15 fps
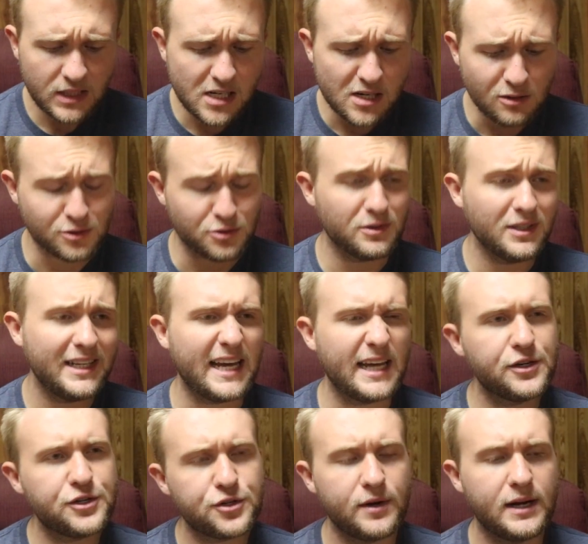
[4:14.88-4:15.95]
It was really
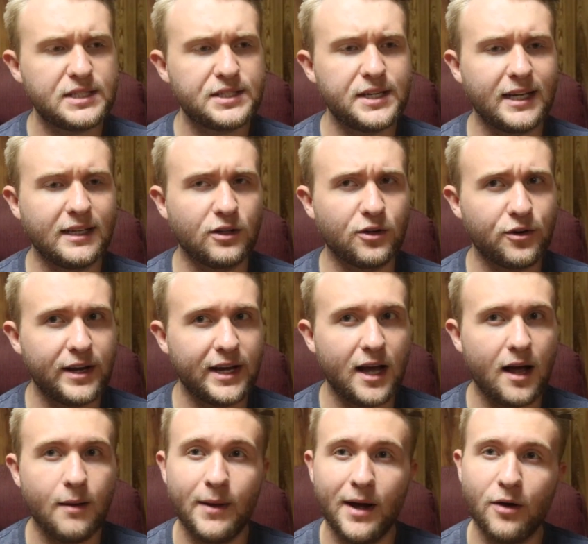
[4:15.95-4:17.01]
interesting learning
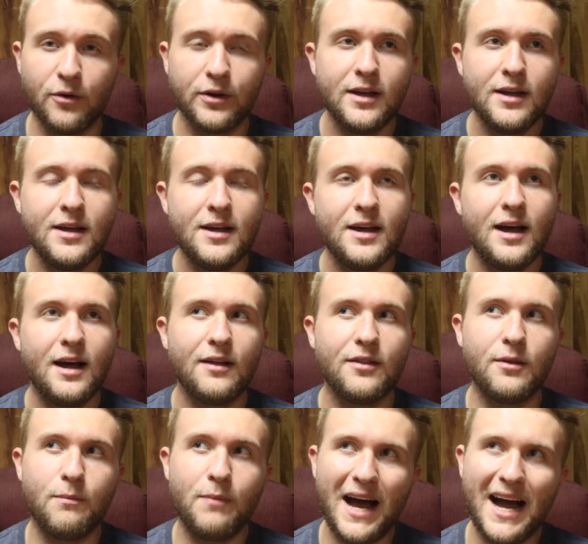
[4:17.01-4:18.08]
about
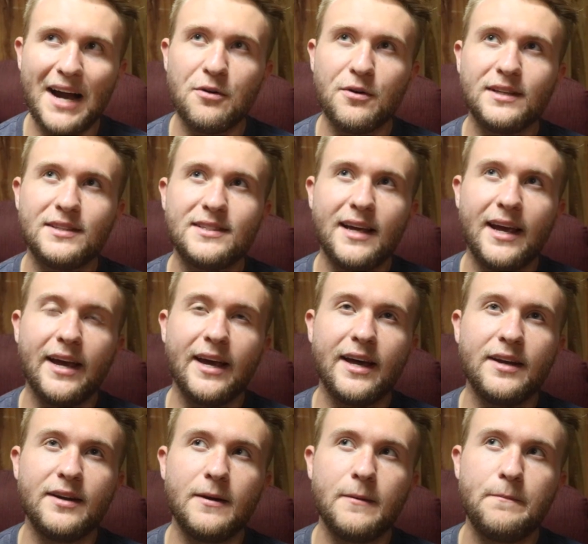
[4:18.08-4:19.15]
the pirates,
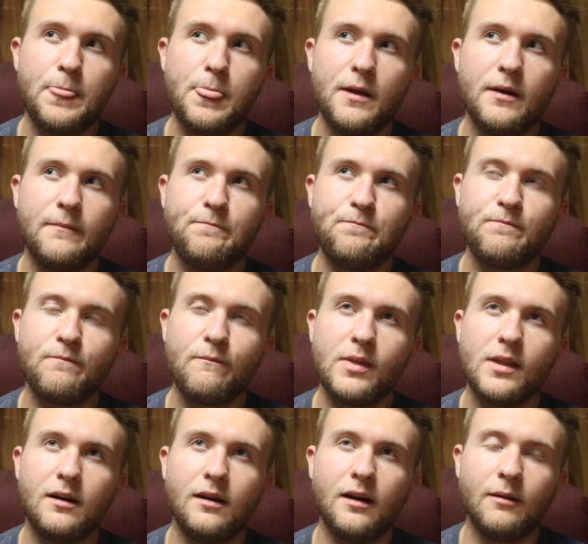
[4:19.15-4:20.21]
and
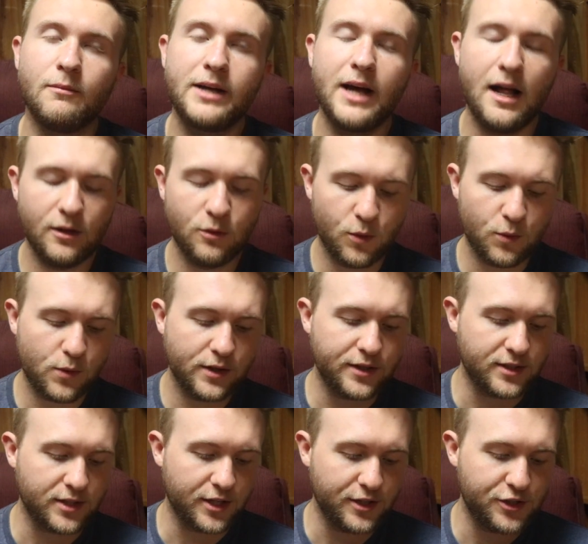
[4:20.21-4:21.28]
Colin Woodard
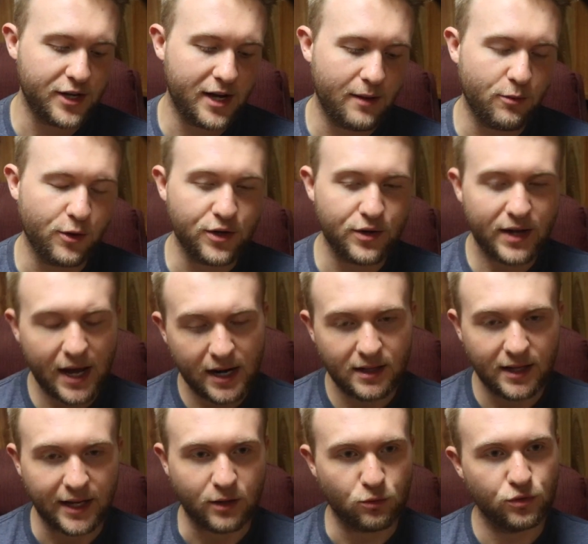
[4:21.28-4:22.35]
does a good job where you kind of
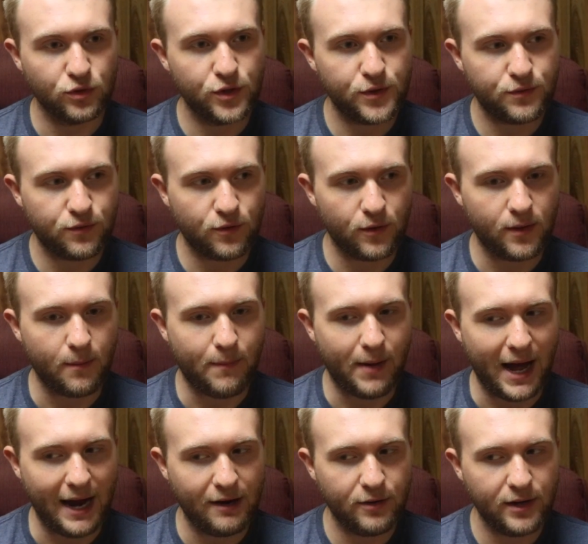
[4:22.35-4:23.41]
like root for the
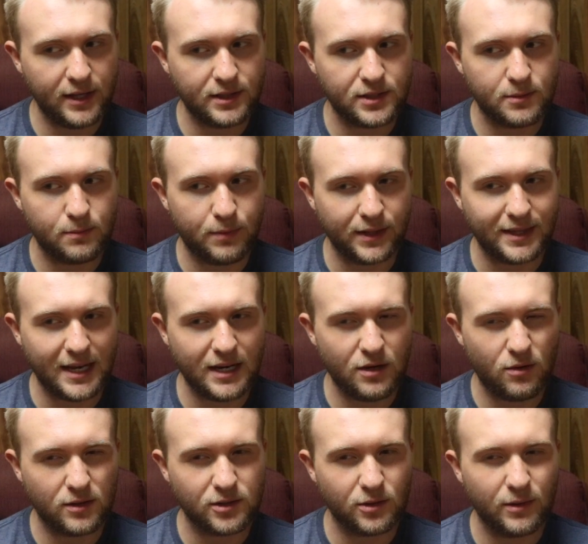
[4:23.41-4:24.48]
pirates, but then
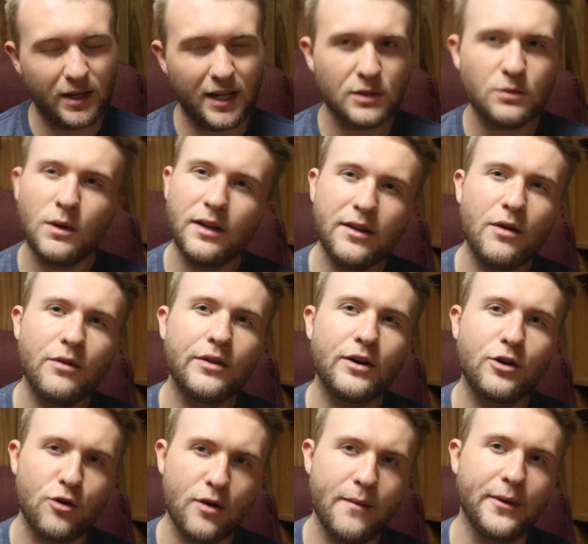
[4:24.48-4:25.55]
you also realize, well, no, they're
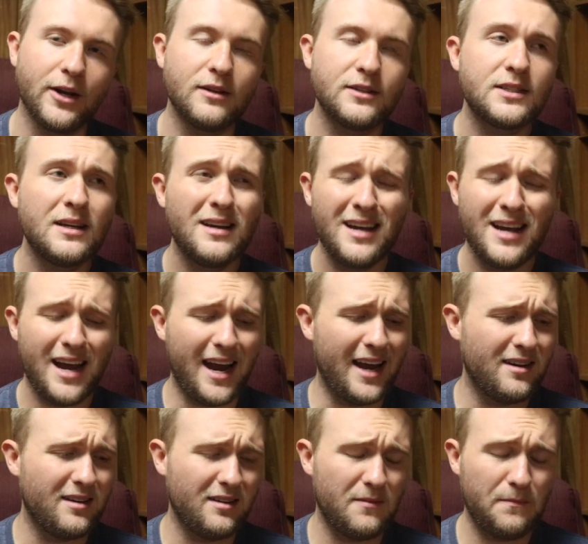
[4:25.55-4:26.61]
criminals,
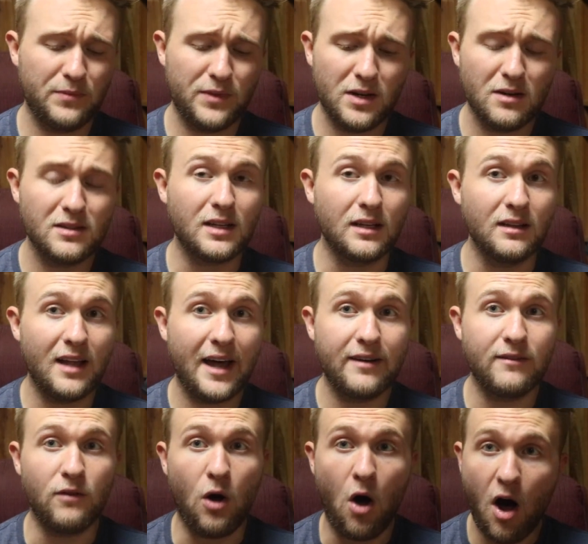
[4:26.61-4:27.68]
and there is a lot
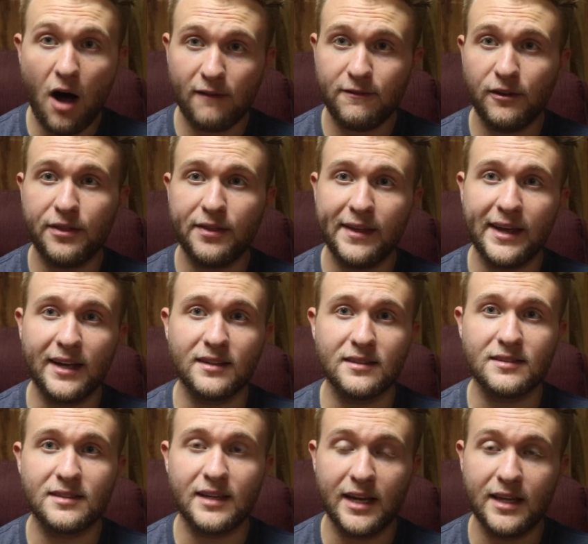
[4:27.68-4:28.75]
of awful
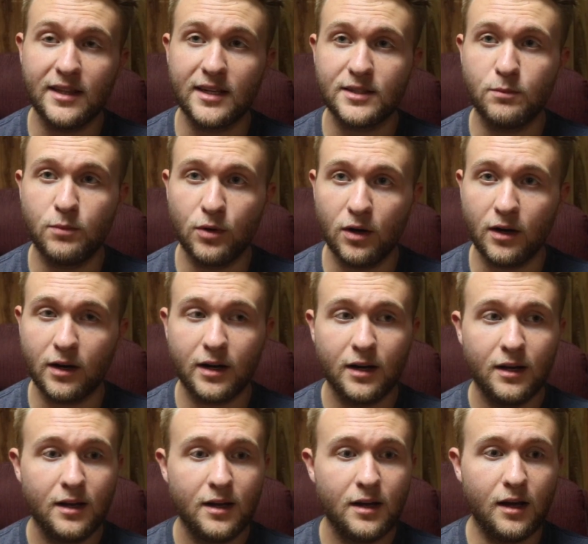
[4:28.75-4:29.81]
things in this book,
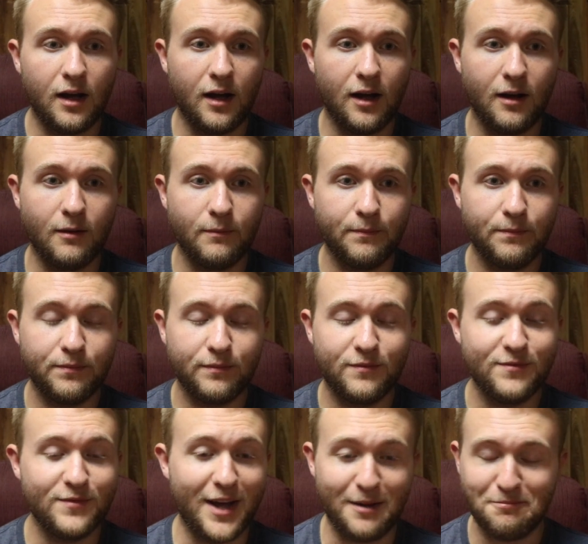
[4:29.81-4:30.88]

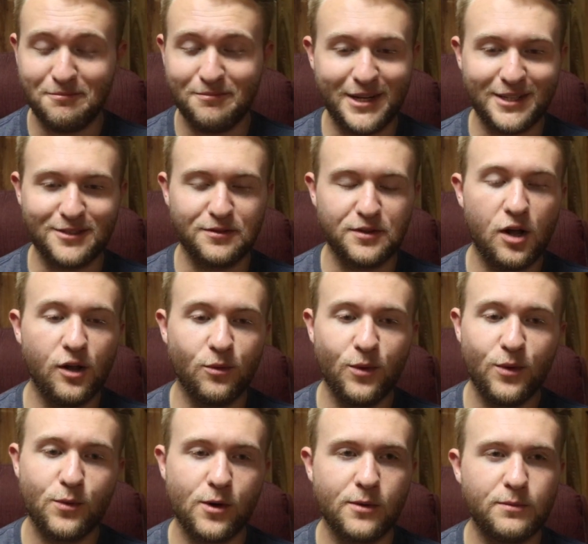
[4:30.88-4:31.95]
not because of Colin
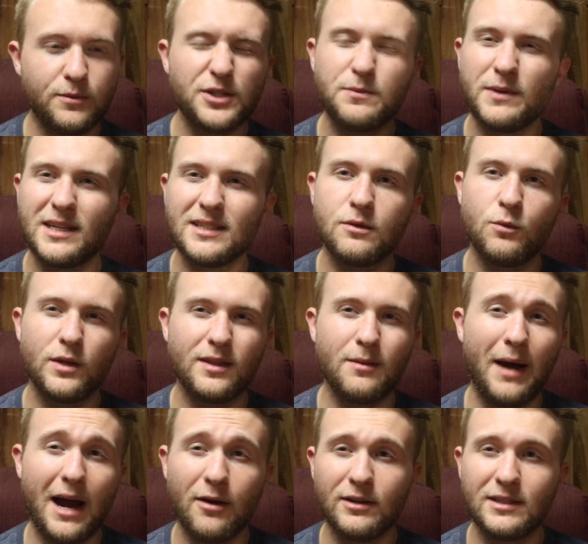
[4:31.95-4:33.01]
Woodard, but just because of what the
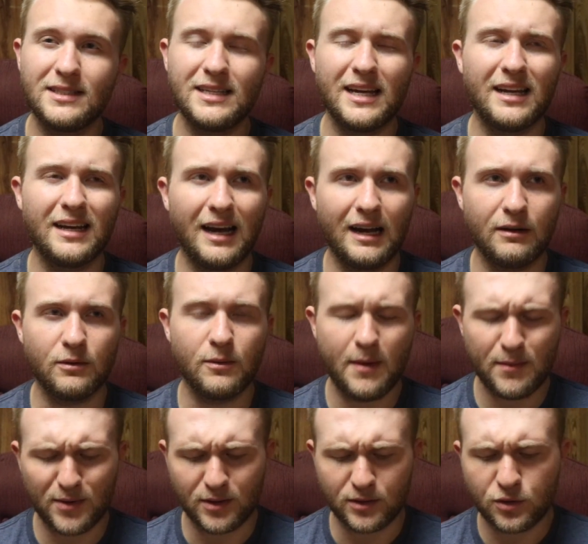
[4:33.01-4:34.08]
pirates did. I
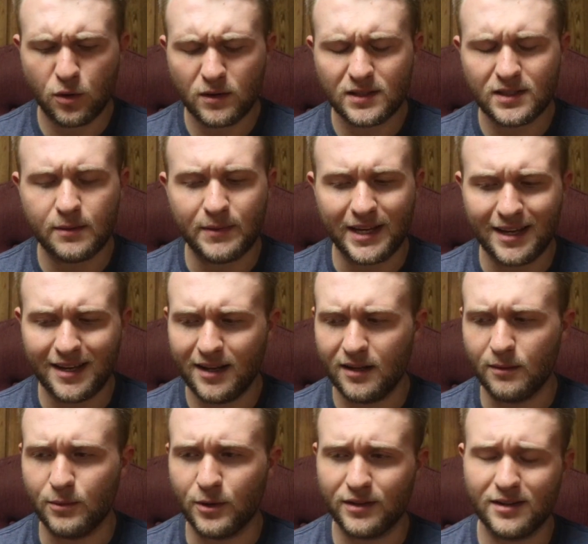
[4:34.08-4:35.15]
remember towards the beginning of
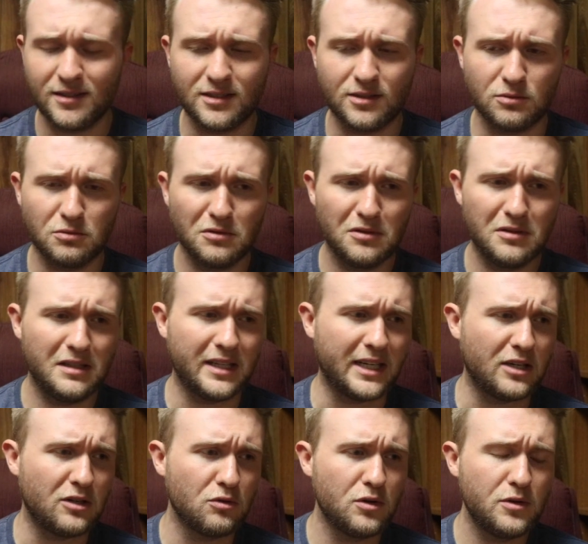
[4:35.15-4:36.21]
the book, there's a really
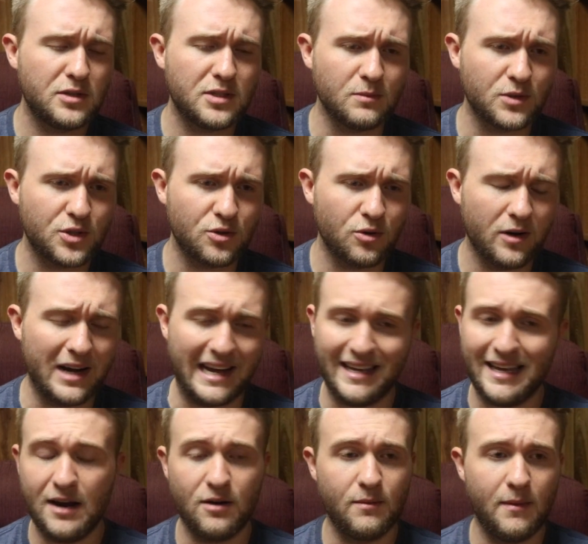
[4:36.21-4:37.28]
gruesome story. I
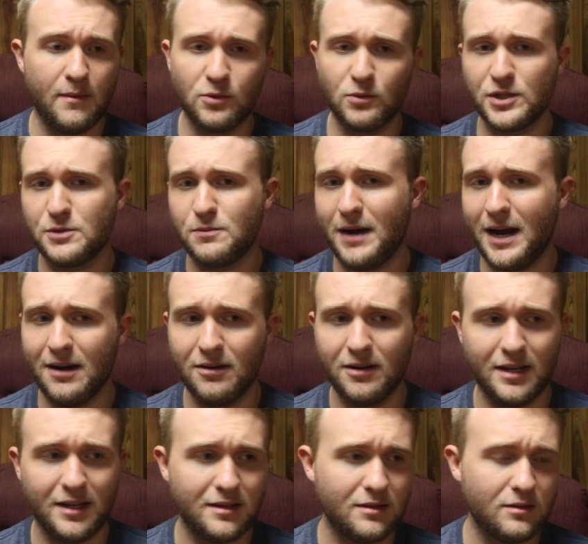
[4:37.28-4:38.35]
can't remember which
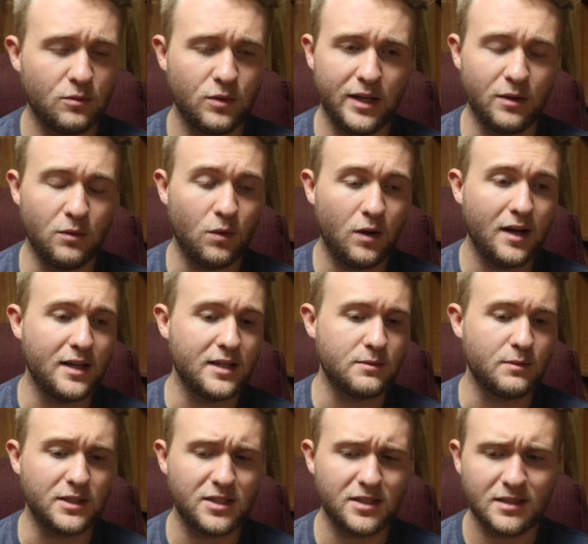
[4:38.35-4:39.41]
pirate it was,
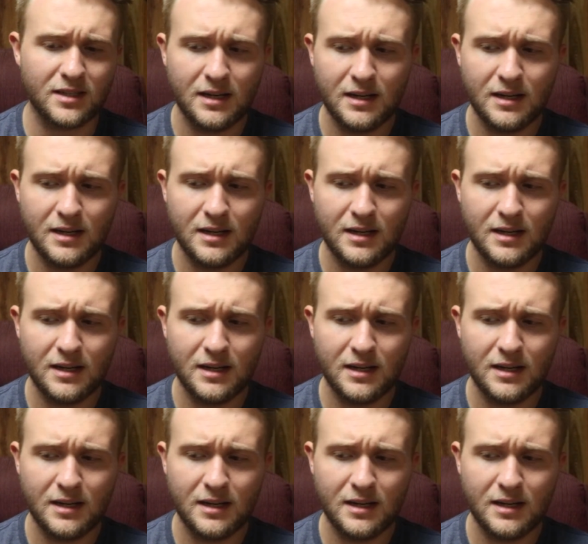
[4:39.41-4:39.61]
but just,